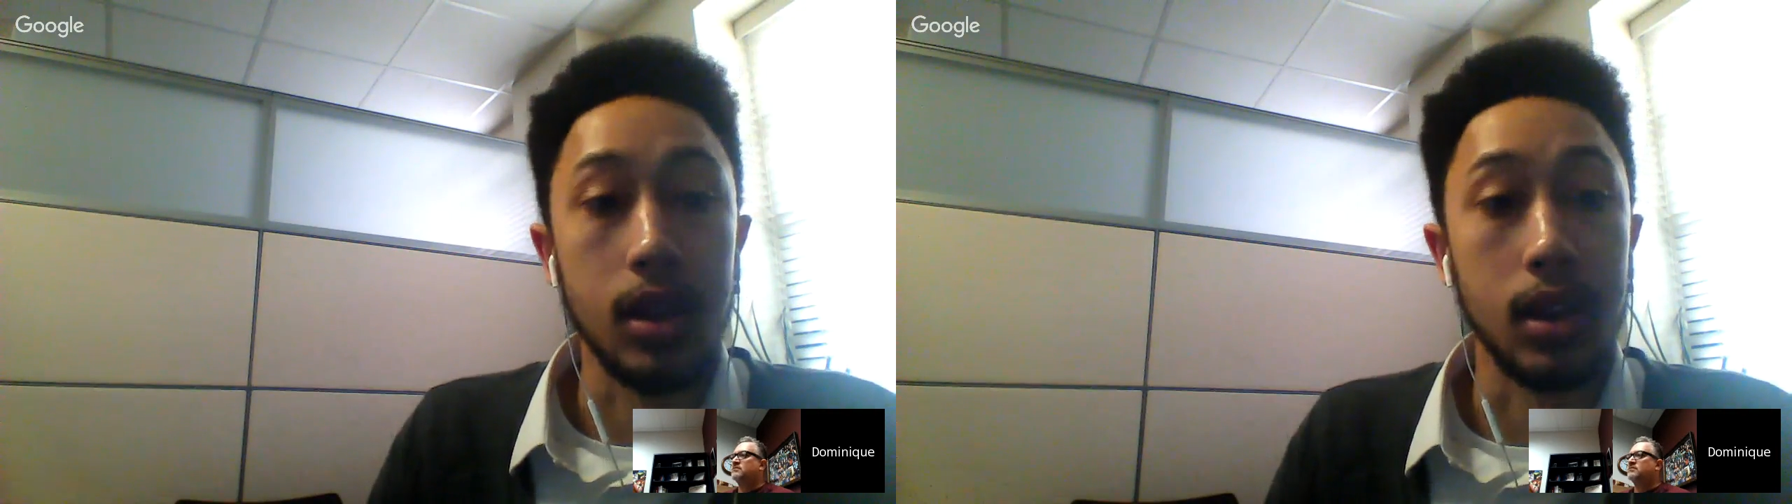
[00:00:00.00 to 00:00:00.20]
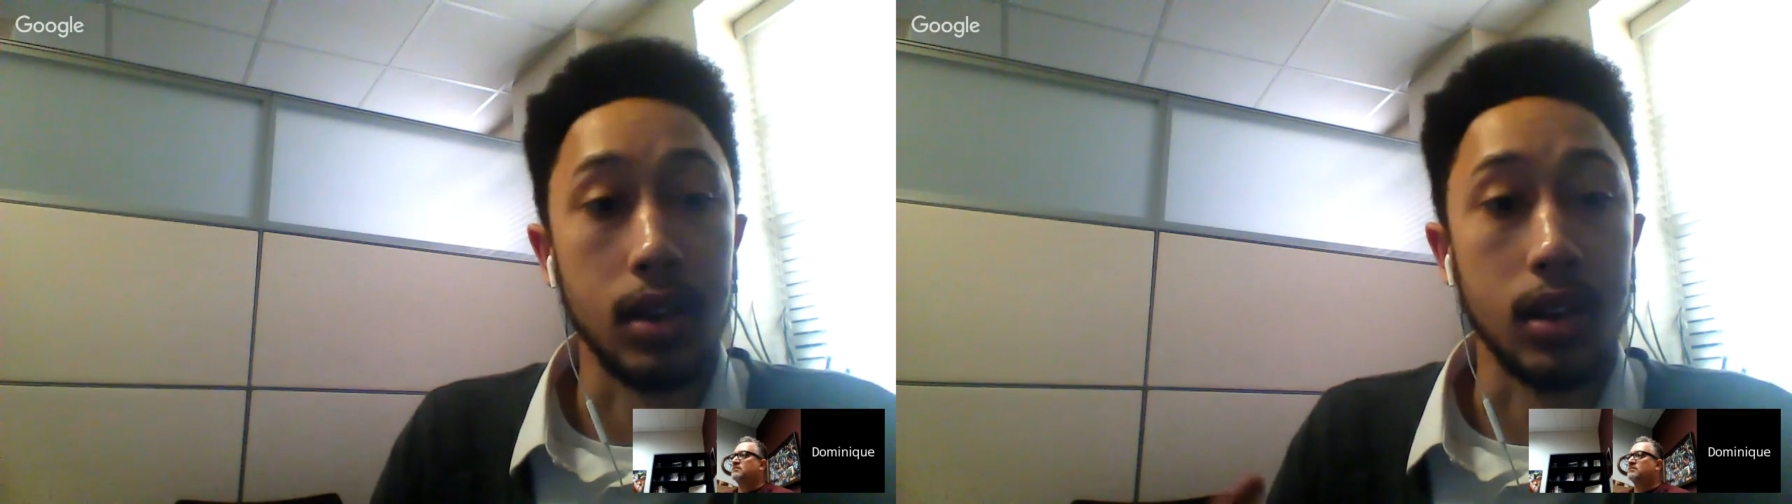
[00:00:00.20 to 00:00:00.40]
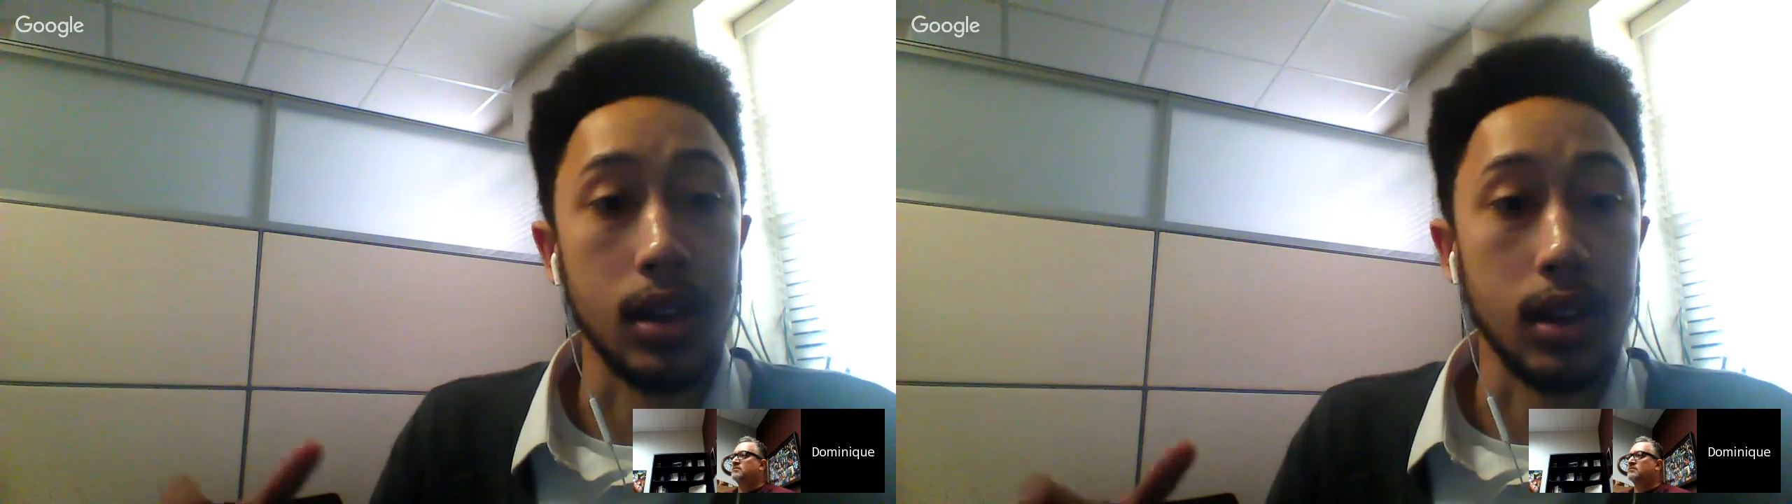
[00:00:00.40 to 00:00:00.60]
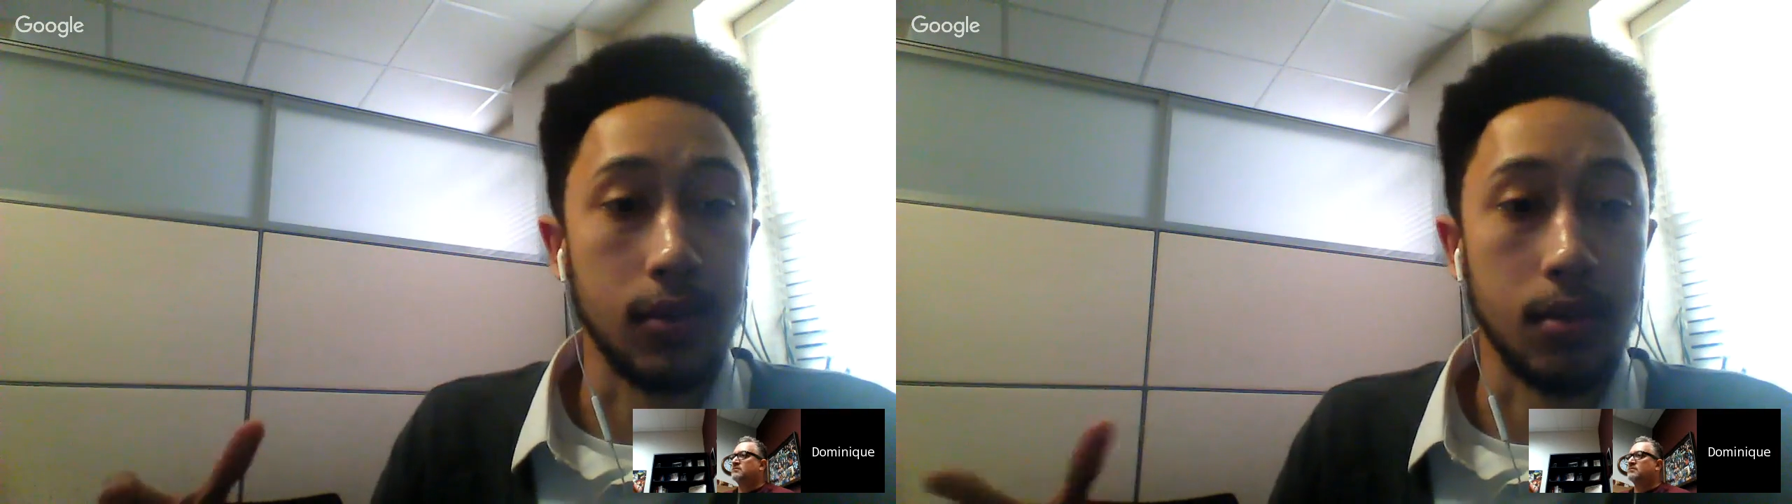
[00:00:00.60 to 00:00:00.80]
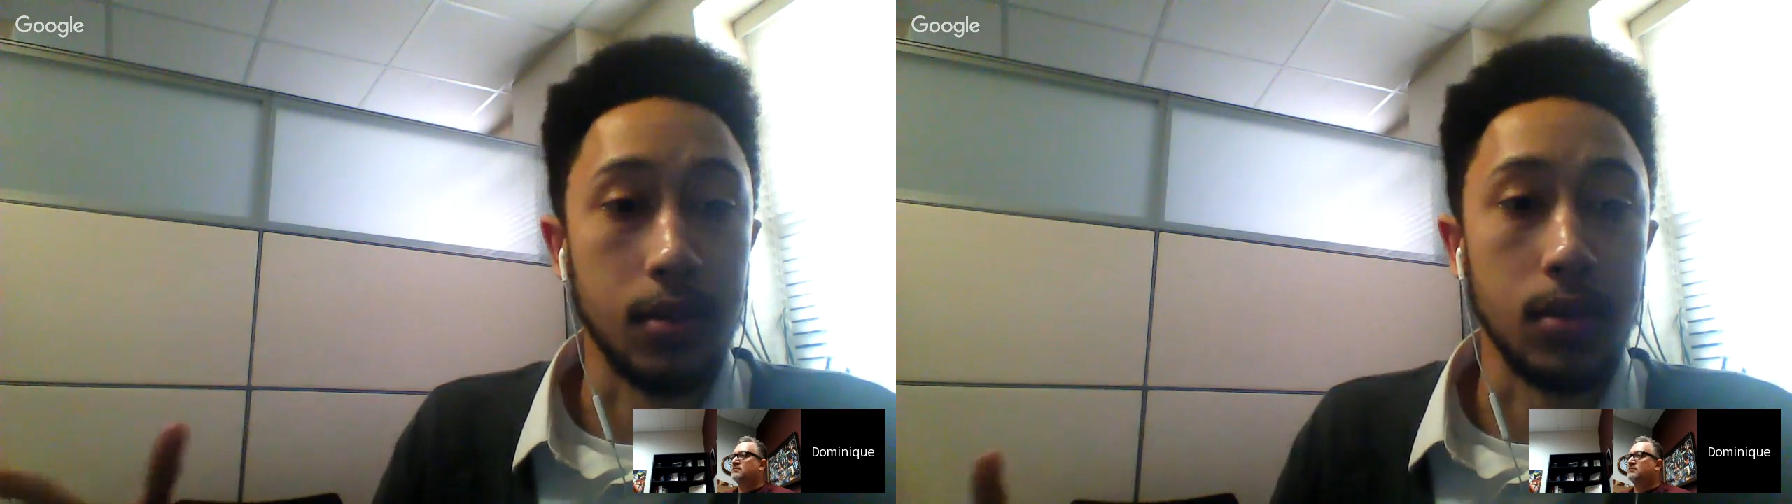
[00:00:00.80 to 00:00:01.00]
a link
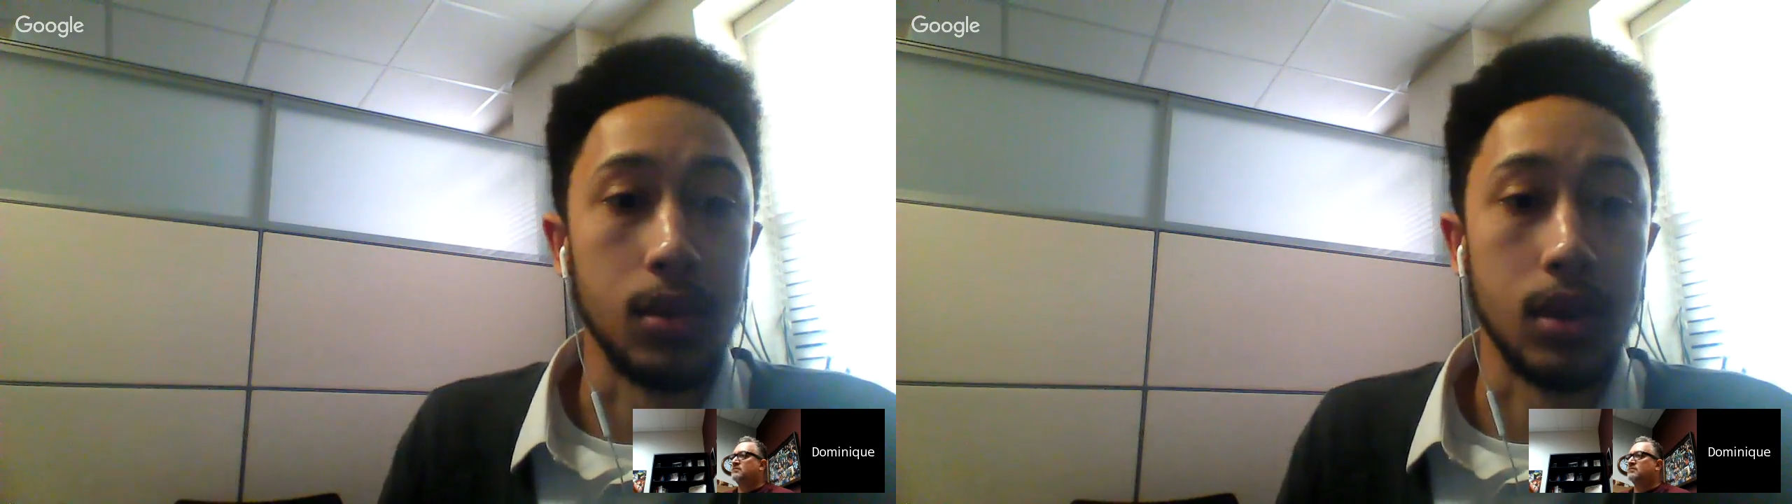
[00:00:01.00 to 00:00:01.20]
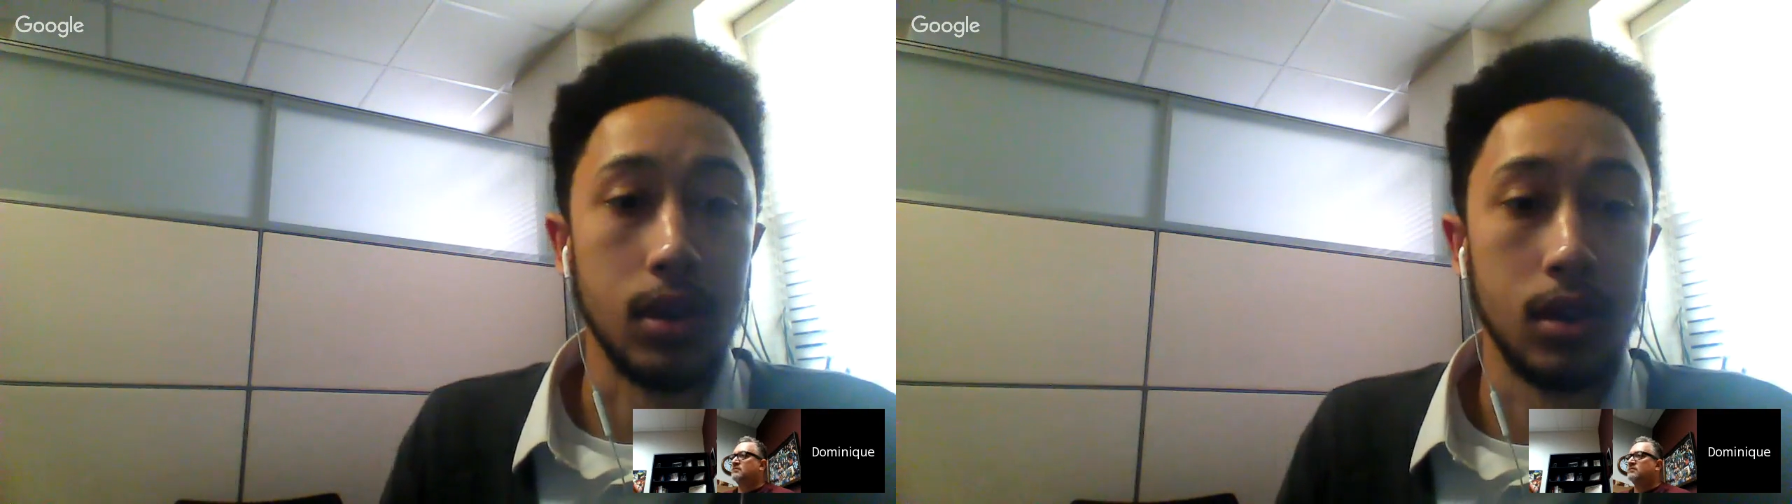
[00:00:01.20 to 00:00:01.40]
for people